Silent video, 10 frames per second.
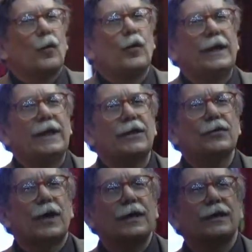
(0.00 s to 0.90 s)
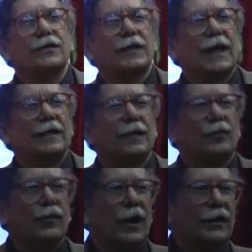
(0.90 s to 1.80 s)
we need to understand the
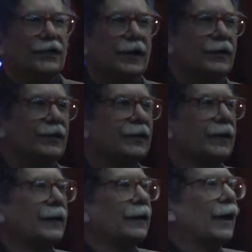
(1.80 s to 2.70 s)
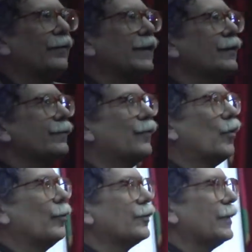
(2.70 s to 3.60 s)
process of these
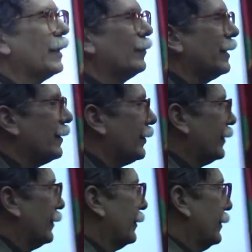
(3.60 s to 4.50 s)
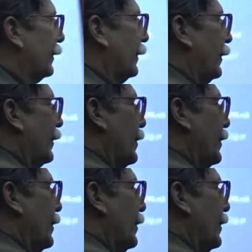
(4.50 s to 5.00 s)
informal settlements. The